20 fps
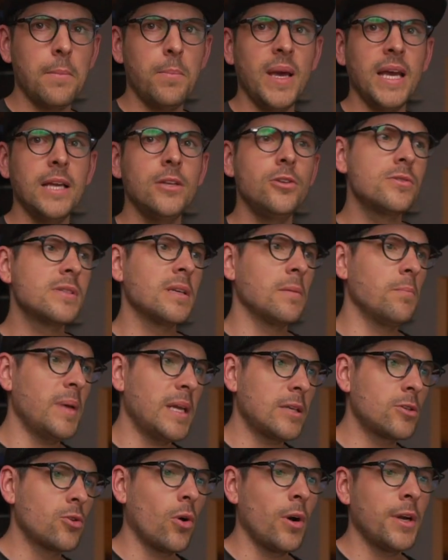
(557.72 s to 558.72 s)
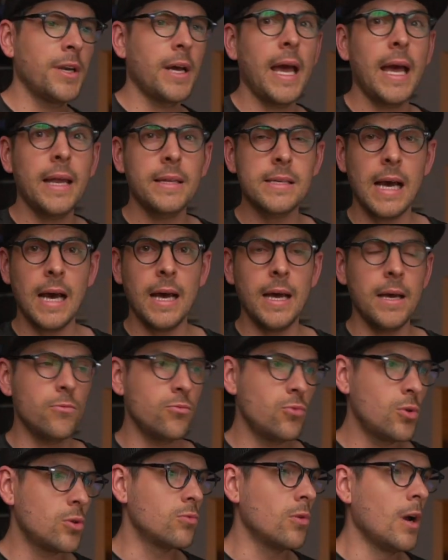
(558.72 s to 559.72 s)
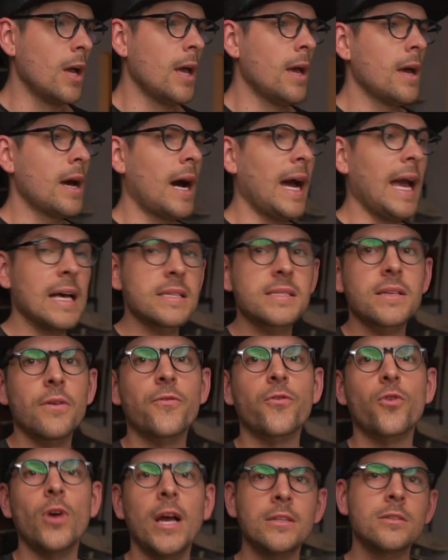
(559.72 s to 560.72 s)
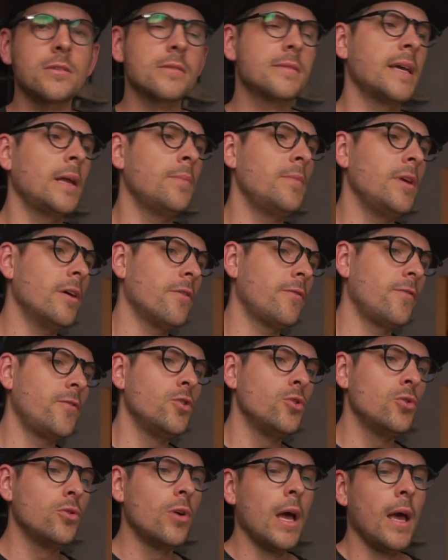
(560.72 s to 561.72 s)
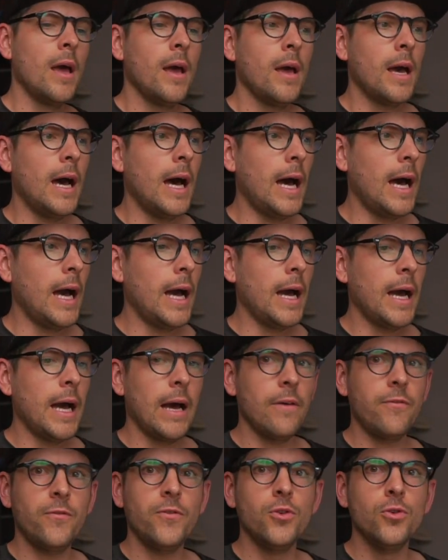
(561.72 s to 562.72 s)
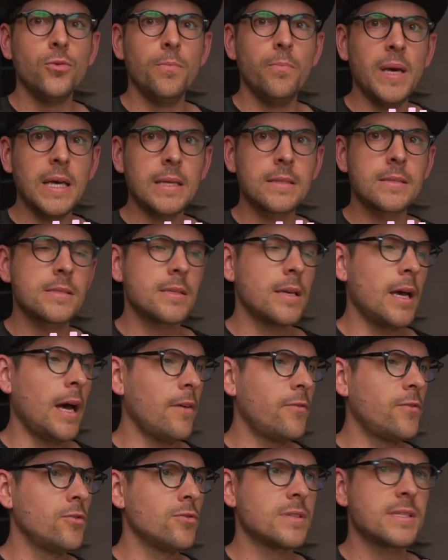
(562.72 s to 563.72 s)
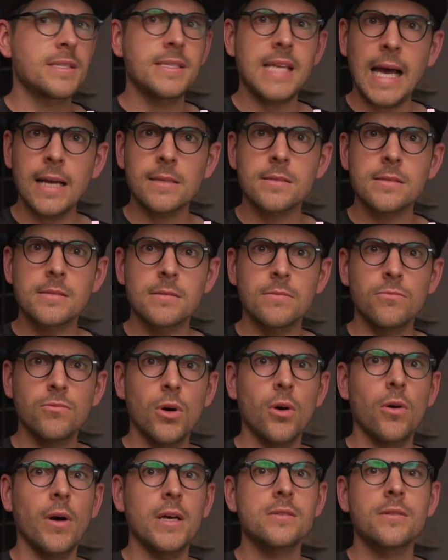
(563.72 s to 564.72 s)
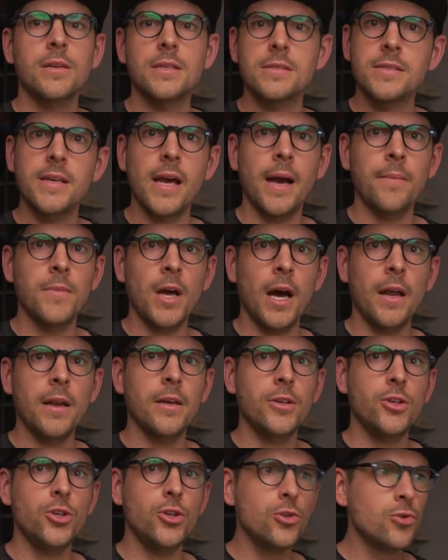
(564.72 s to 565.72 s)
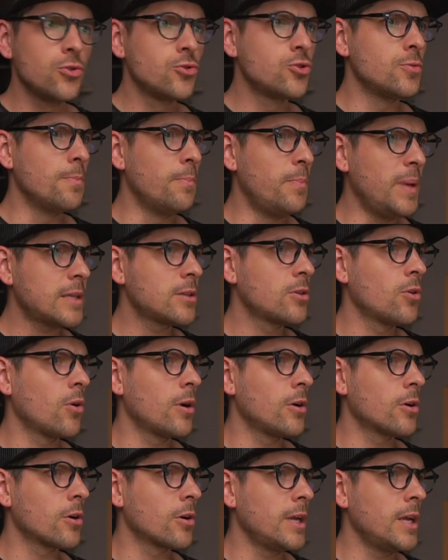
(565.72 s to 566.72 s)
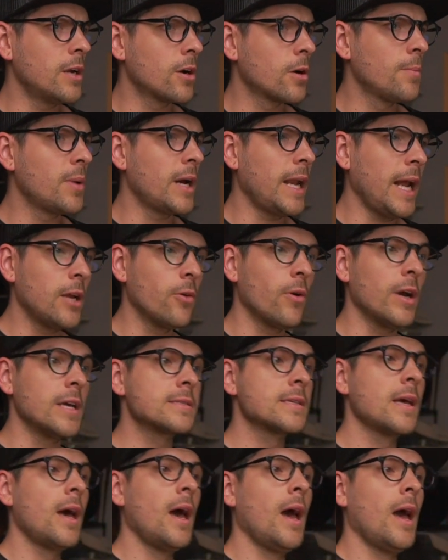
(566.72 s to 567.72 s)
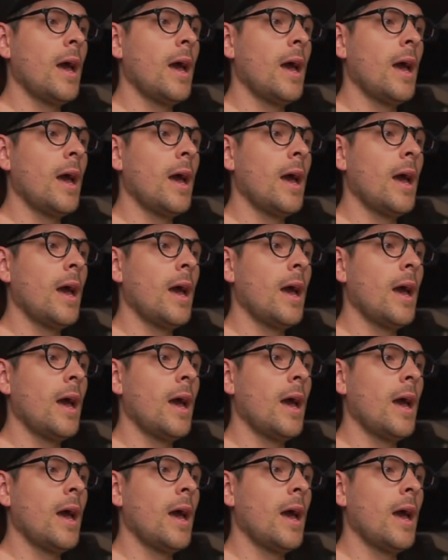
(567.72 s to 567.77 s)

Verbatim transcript: I paid using Bitcoin. I had, I, whoa, I asked a friend to send me a few Uh, a few bits, a few sats. Whoa, as you can see, I'm not a huge Bitcoiner here, but anyways,